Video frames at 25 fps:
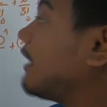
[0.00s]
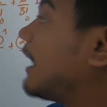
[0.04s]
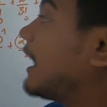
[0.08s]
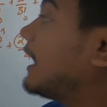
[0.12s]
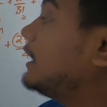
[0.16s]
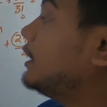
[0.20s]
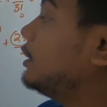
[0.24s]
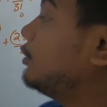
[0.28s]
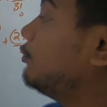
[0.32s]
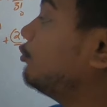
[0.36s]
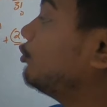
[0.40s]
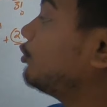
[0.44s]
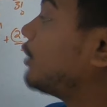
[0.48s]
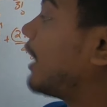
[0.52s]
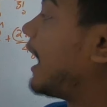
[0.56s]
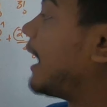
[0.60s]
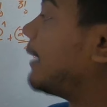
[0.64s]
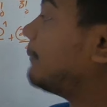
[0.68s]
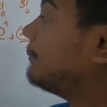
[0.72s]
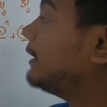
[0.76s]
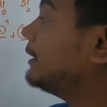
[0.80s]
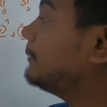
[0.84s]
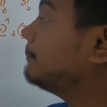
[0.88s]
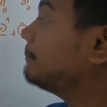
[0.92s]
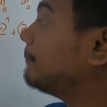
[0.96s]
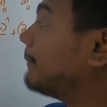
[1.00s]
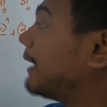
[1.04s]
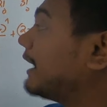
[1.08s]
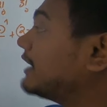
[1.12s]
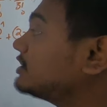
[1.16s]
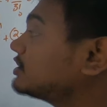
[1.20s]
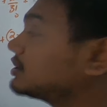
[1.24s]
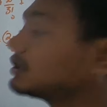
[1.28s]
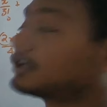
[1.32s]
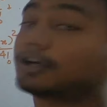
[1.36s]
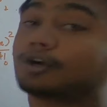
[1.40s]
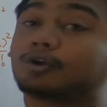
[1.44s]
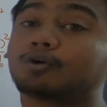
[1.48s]
value would have been
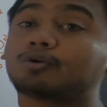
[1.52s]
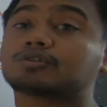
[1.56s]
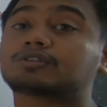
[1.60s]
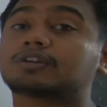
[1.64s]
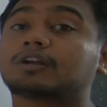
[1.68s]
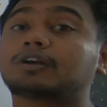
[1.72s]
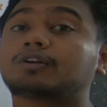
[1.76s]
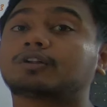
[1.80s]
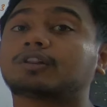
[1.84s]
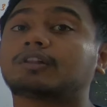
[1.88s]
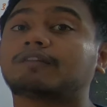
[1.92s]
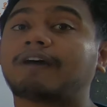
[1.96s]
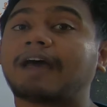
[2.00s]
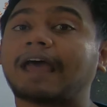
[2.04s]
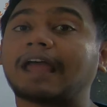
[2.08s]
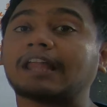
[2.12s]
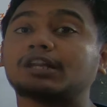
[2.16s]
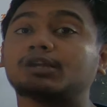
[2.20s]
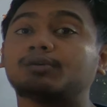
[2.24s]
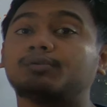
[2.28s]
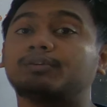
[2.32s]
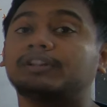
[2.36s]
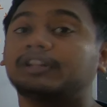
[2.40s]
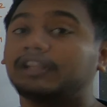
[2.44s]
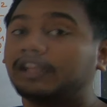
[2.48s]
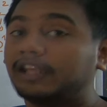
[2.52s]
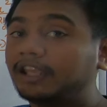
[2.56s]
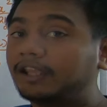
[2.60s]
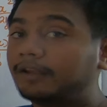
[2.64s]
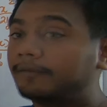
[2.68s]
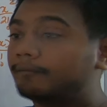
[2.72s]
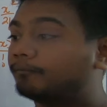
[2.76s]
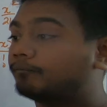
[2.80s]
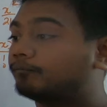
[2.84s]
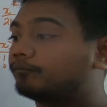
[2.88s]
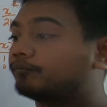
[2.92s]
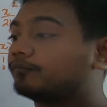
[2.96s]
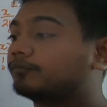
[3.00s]
much closer to the value in
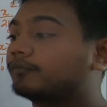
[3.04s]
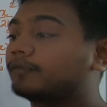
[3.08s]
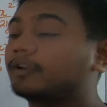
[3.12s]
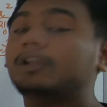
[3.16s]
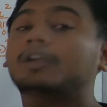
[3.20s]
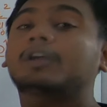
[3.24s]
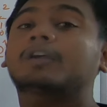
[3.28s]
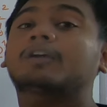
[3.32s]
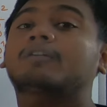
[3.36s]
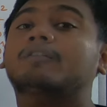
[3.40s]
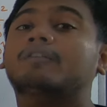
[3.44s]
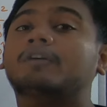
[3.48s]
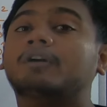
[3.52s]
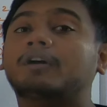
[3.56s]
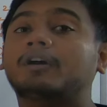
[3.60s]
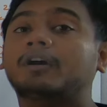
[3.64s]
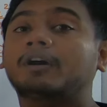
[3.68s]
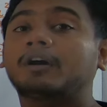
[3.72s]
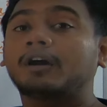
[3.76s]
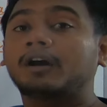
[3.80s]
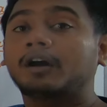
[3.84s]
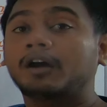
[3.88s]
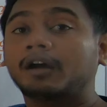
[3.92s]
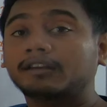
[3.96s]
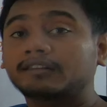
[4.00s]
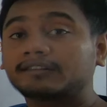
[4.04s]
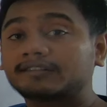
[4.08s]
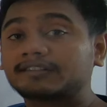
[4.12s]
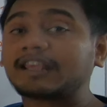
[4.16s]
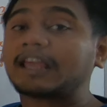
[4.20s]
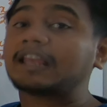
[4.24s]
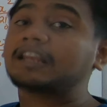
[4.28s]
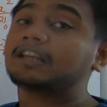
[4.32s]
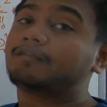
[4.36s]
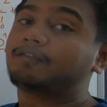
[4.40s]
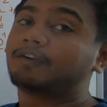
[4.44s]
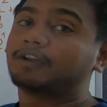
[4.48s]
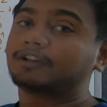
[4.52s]
the
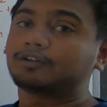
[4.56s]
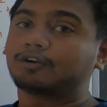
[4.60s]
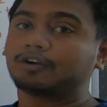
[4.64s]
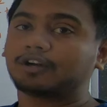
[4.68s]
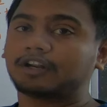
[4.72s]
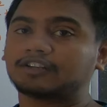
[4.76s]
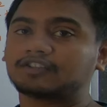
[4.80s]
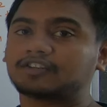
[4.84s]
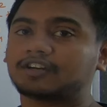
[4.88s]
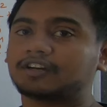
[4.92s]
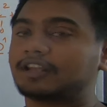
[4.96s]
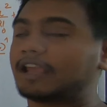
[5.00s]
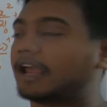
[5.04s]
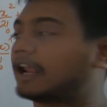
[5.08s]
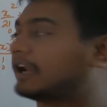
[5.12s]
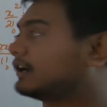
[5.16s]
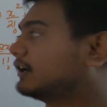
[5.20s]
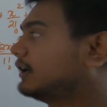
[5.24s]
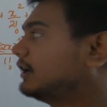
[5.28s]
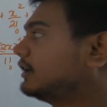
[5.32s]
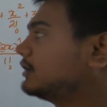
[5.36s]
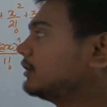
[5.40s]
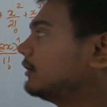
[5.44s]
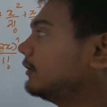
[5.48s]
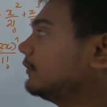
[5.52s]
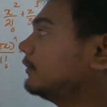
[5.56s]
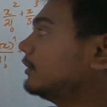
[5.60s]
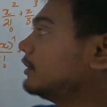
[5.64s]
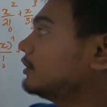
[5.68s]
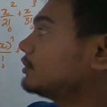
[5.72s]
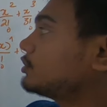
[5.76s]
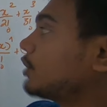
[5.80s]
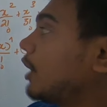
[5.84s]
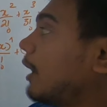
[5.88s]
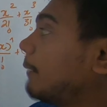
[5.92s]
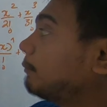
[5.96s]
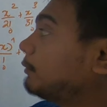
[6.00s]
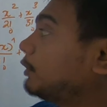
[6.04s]
scientific notation calculator.
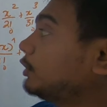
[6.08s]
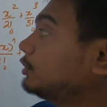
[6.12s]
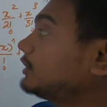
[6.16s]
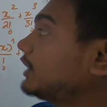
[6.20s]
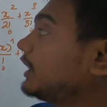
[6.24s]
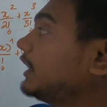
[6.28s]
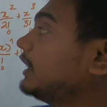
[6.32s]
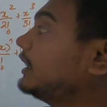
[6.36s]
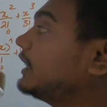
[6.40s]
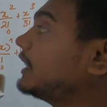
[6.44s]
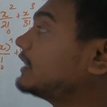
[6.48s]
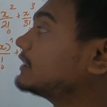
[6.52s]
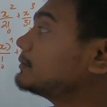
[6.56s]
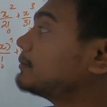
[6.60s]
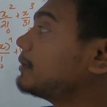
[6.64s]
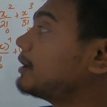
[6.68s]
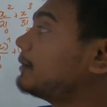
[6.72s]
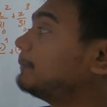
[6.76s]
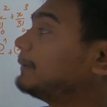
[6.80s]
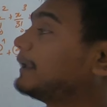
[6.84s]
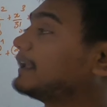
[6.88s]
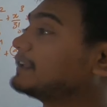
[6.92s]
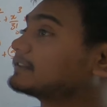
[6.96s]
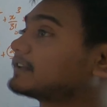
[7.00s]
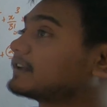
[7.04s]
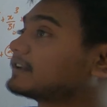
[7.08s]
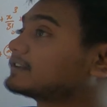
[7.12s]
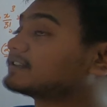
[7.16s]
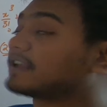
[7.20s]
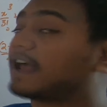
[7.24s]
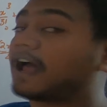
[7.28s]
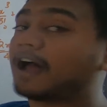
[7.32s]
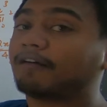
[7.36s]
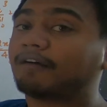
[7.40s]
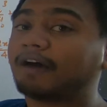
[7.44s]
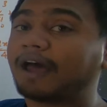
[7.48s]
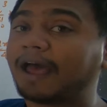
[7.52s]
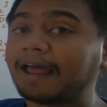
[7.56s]
So up to 3 decimal places
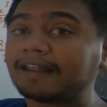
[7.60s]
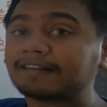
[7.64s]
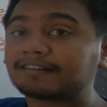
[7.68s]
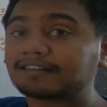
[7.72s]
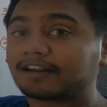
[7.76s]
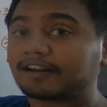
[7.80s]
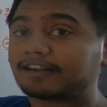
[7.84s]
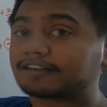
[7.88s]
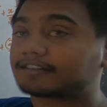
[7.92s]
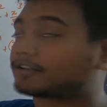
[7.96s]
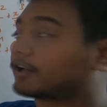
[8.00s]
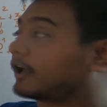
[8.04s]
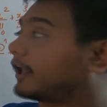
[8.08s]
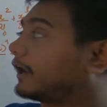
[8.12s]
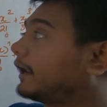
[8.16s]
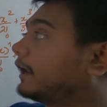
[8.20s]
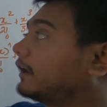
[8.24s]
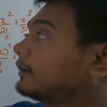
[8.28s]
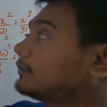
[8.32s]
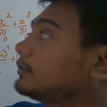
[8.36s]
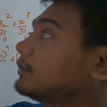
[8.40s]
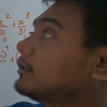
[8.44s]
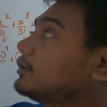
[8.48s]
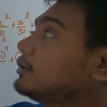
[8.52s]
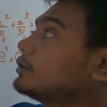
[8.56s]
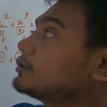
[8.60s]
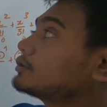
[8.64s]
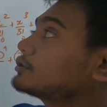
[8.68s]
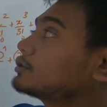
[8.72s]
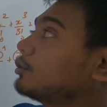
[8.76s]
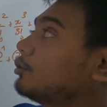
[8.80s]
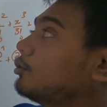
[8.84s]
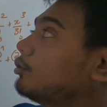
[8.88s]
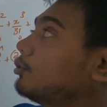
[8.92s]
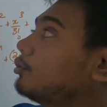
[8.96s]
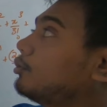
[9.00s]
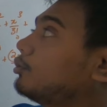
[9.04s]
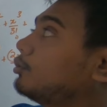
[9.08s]
our answer is correct.
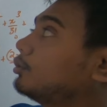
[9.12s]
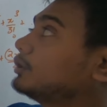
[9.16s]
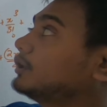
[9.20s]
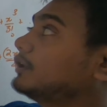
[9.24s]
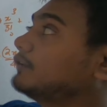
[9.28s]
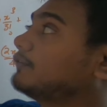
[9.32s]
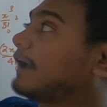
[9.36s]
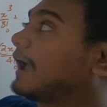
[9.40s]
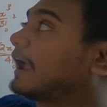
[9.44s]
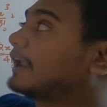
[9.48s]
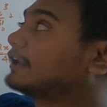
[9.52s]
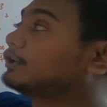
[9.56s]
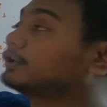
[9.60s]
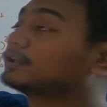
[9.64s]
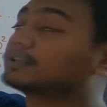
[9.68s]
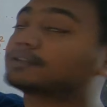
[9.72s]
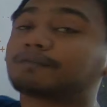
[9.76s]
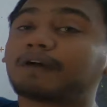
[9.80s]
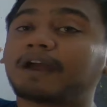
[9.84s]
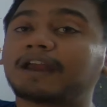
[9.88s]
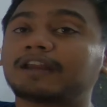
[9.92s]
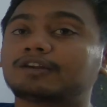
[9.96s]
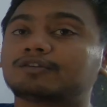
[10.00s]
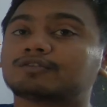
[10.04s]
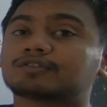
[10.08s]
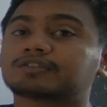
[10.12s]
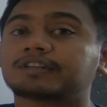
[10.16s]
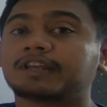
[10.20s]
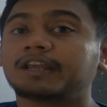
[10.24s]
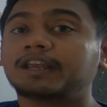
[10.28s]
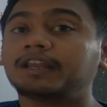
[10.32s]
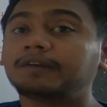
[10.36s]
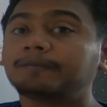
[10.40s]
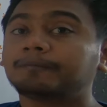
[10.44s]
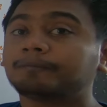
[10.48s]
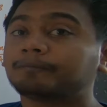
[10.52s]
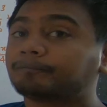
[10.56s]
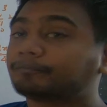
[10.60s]
So the value is find
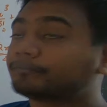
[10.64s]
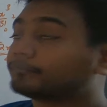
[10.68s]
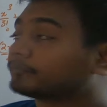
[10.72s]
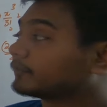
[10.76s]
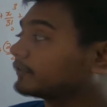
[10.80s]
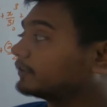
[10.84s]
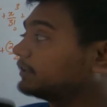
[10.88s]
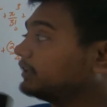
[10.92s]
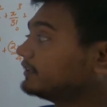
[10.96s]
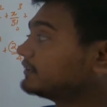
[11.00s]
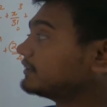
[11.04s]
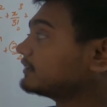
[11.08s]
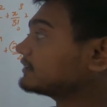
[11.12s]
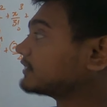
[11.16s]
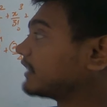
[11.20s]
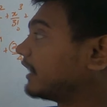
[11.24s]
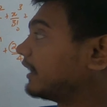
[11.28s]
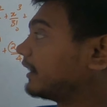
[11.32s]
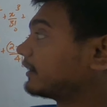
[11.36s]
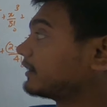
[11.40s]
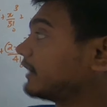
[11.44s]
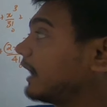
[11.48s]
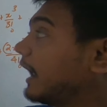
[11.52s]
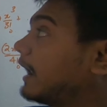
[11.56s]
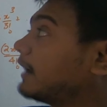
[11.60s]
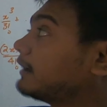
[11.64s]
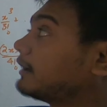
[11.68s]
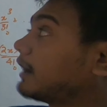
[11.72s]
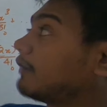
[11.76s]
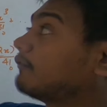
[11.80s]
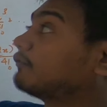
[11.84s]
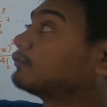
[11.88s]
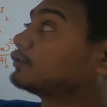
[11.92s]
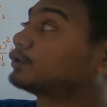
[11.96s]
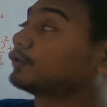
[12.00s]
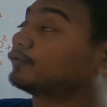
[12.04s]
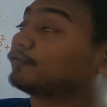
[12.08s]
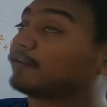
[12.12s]
using this is correct.
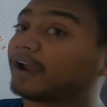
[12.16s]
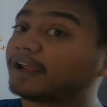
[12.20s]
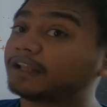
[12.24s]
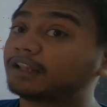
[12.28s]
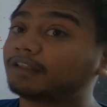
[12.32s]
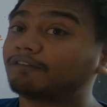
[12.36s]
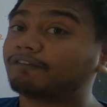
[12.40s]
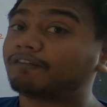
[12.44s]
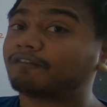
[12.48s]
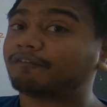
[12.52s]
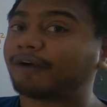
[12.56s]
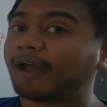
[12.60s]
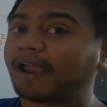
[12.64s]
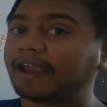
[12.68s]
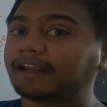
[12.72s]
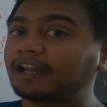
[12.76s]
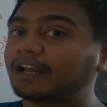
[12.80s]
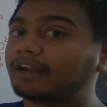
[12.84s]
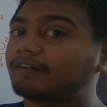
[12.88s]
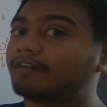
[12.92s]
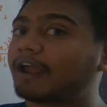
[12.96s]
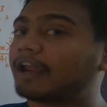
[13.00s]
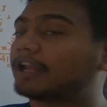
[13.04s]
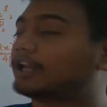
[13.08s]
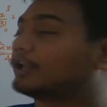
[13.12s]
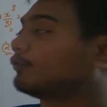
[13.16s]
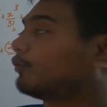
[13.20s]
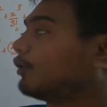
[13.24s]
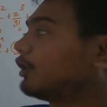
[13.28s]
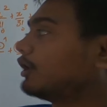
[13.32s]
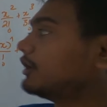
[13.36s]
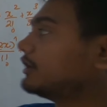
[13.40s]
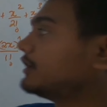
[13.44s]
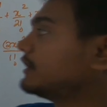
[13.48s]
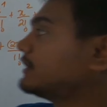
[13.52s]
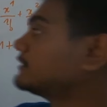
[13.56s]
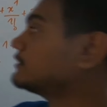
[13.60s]
And to find the final value what it